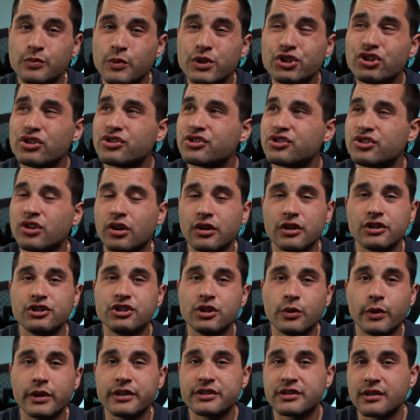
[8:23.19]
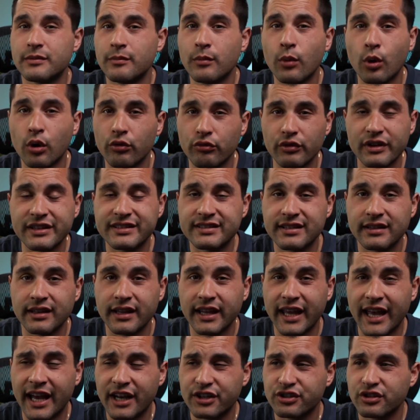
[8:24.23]
We just started doing some more
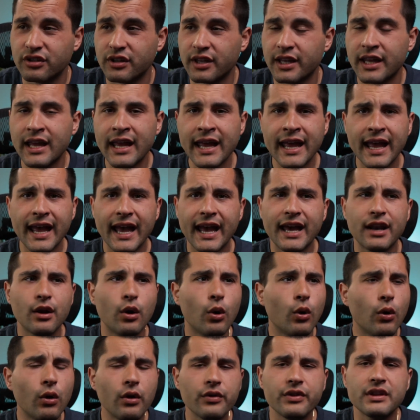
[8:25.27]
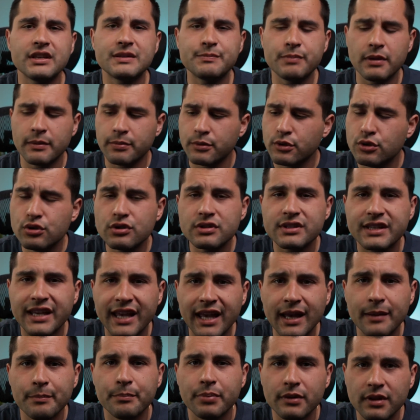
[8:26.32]
recently, actually, and all these people, you just
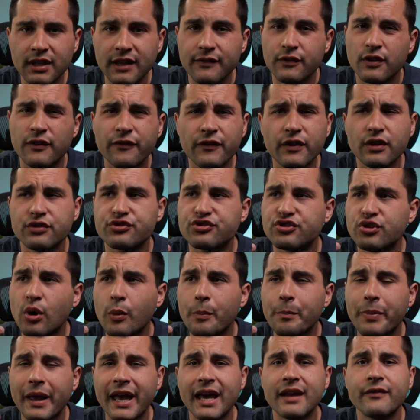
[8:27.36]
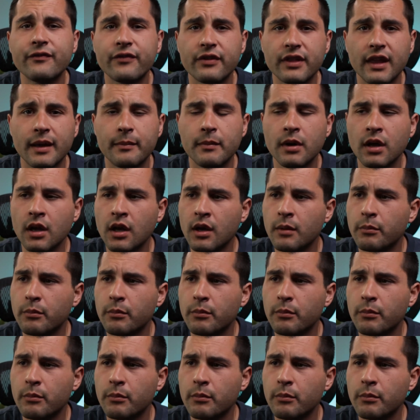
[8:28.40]
can't believe, you feel so bad for them,